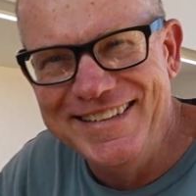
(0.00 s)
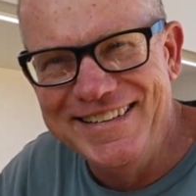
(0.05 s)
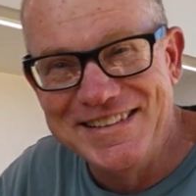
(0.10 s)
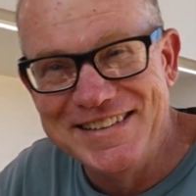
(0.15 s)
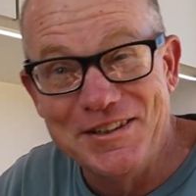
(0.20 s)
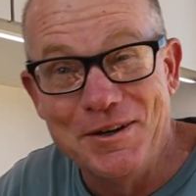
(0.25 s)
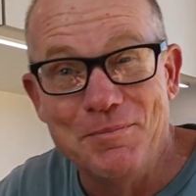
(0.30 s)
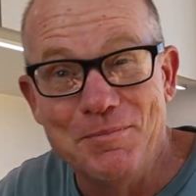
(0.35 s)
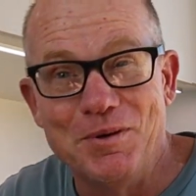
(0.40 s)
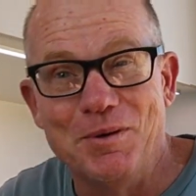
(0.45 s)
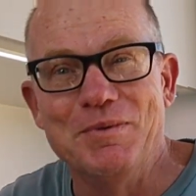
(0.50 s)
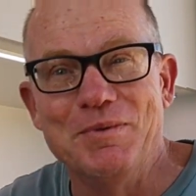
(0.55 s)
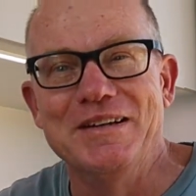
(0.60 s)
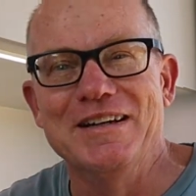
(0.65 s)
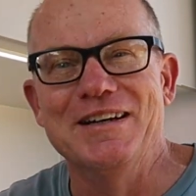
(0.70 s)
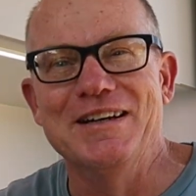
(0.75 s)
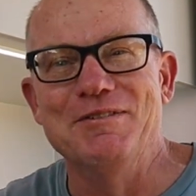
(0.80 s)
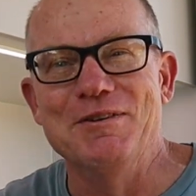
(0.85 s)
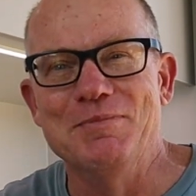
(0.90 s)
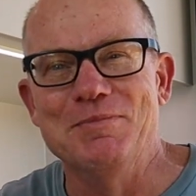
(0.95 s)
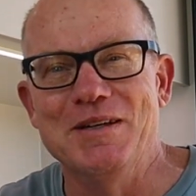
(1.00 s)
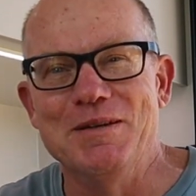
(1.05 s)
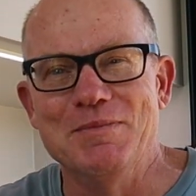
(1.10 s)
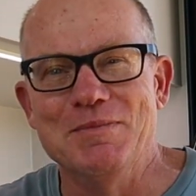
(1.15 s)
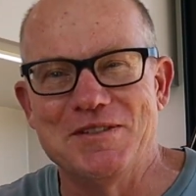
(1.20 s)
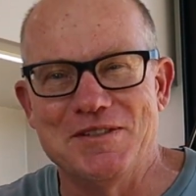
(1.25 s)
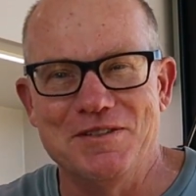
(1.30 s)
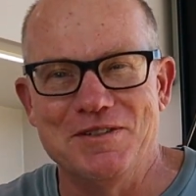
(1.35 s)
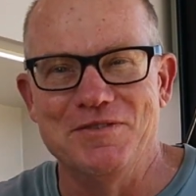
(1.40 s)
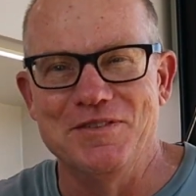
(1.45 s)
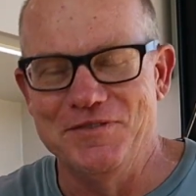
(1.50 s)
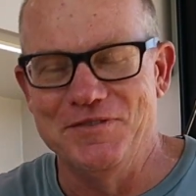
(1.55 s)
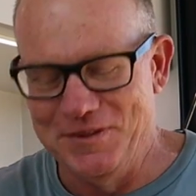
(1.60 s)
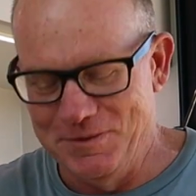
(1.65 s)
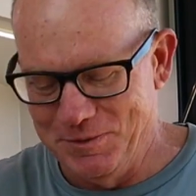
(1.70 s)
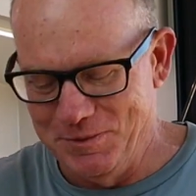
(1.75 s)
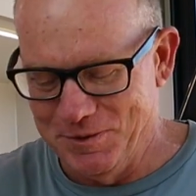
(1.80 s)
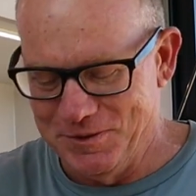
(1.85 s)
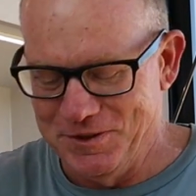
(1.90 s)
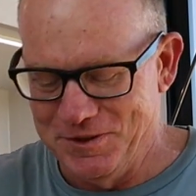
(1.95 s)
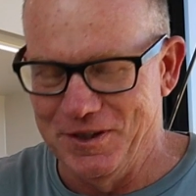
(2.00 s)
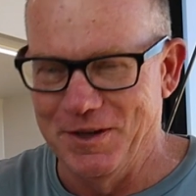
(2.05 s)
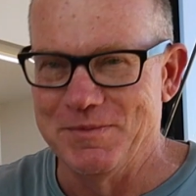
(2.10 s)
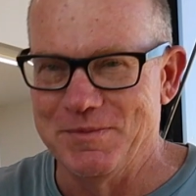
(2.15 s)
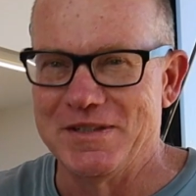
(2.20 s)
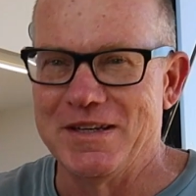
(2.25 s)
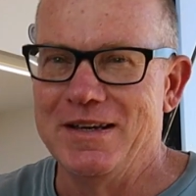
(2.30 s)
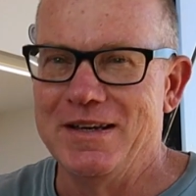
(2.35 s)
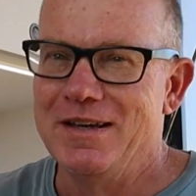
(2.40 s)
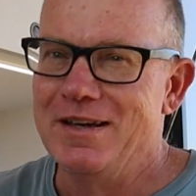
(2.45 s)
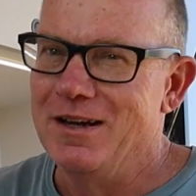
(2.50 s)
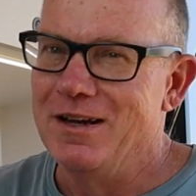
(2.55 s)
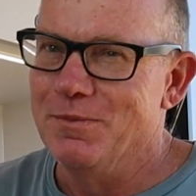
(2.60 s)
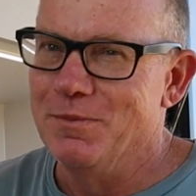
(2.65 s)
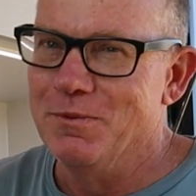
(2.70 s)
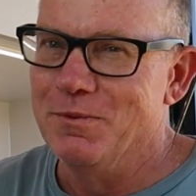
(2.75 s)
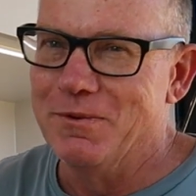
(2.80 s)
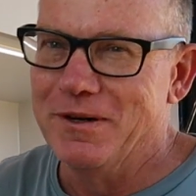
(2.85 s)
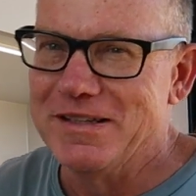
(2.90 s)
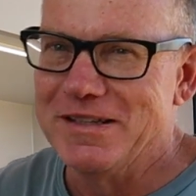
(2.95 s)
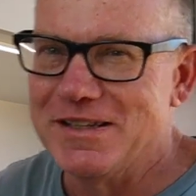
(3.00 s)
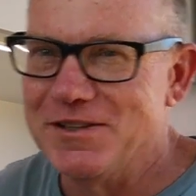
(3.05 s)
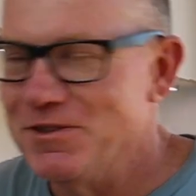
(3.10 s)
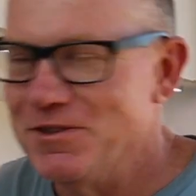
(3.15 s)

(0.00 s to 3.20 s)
So I'm probably going to repeat myself a few more times. I'm always